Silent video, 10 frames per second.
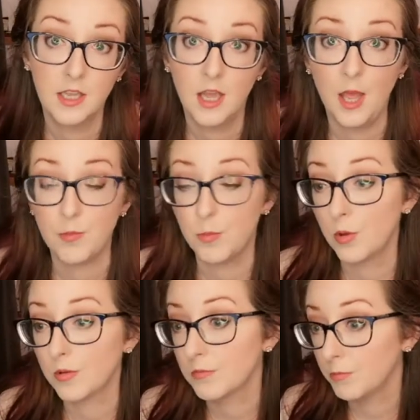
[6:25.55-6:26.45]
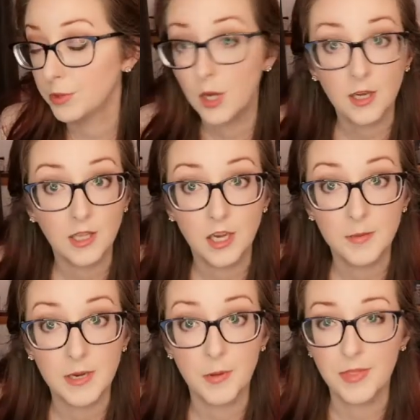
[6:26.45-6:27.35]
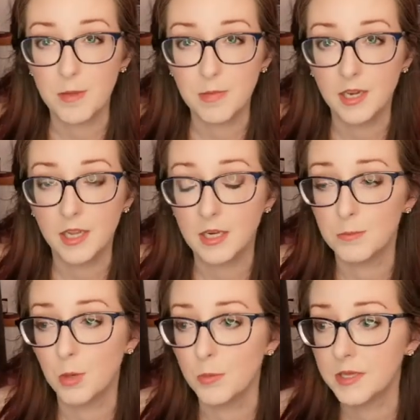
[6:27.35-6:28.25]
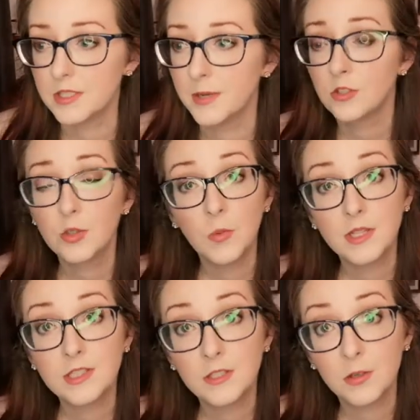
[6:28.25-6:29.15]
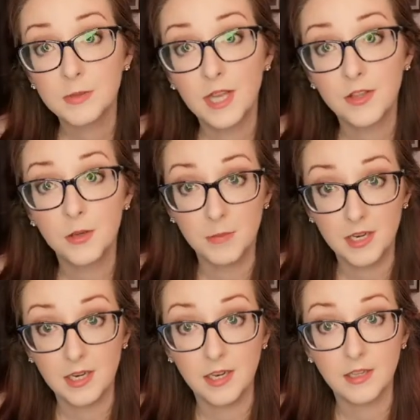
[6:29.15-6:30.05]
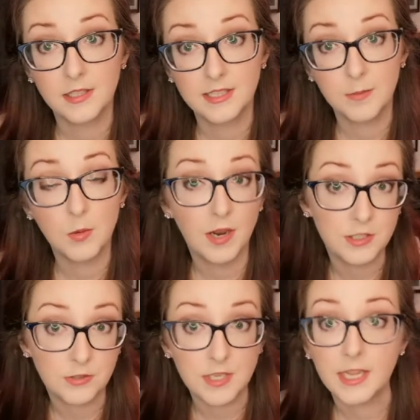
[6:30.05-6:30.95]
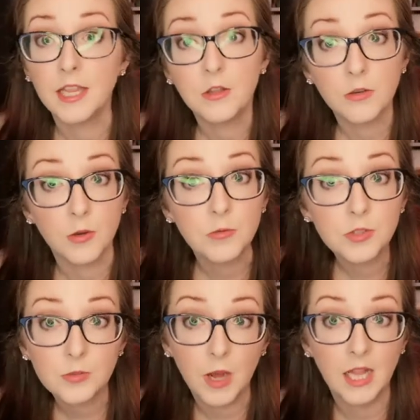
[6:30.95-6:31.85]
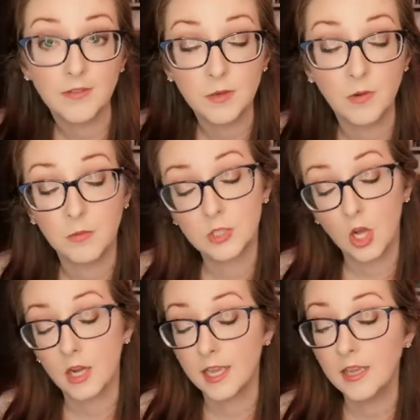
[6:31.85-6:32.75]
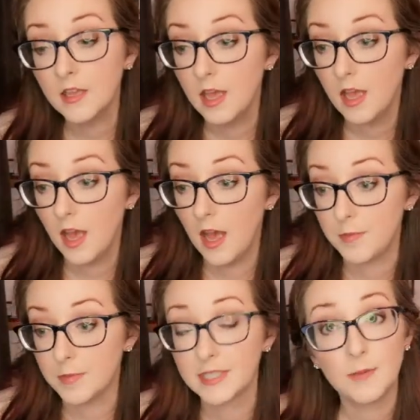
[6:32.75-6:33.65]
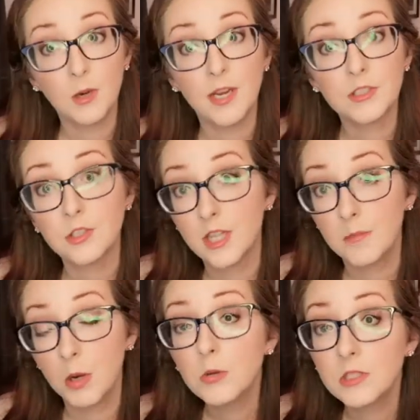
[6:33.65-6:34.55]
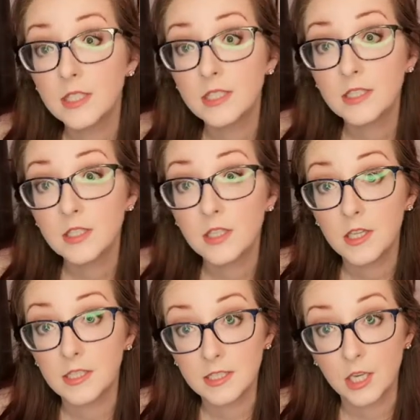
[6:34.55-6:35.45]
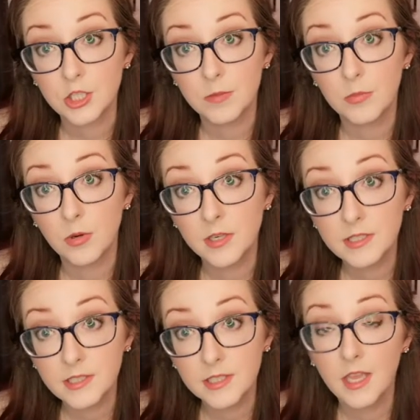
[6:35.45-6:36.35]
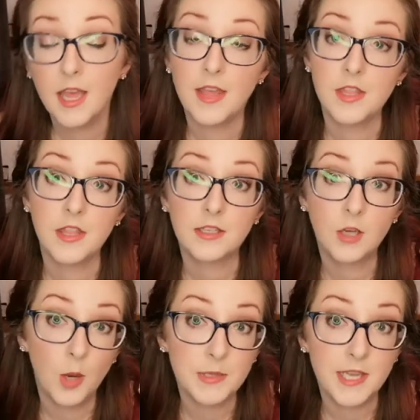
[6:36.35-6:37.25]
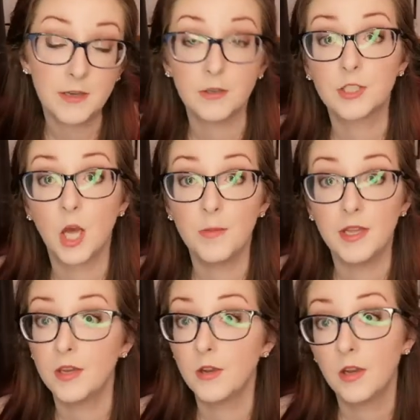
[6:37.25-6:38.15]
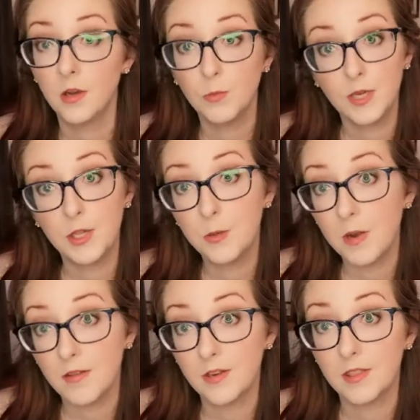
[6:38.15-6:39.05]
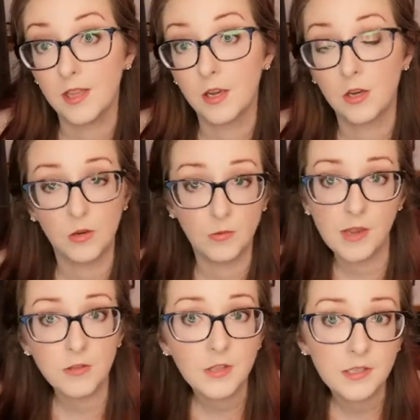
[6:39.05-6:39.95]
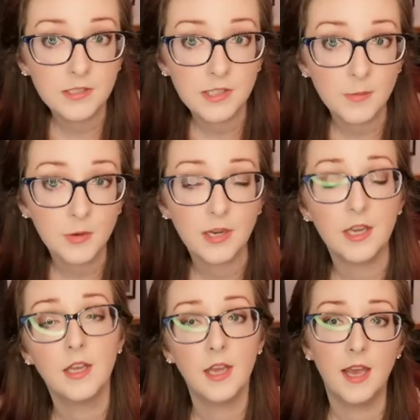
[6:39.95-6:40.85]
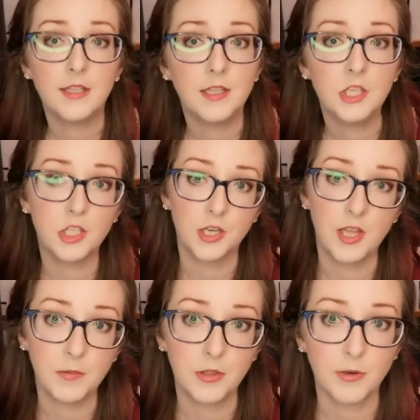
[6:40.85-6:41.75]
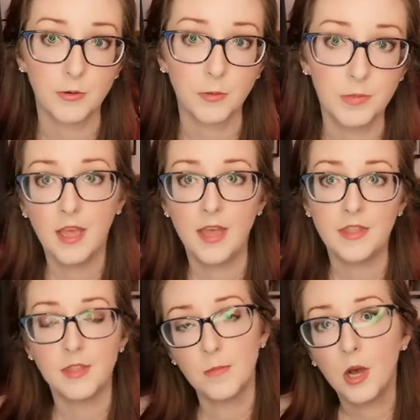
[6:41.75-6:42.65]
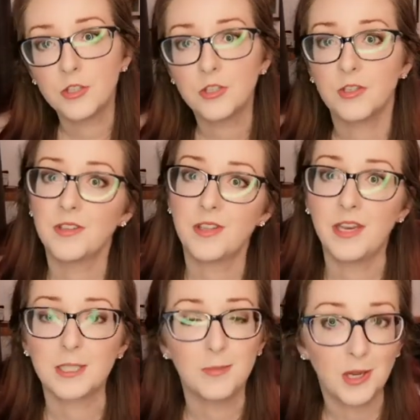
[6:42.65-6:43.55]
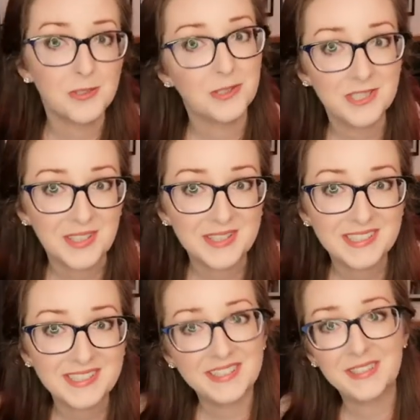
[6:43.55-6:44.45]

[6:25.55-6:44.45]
And we'll talk a little bit about that meeting in a moment. So once the groups had their meeting, the summarizer taking their notes while everyone was talking, the summarizers then post this to the discussion boards, and then the commentators come in, read through everything, write their little summary, and then they share that with their group. And then the next module starts.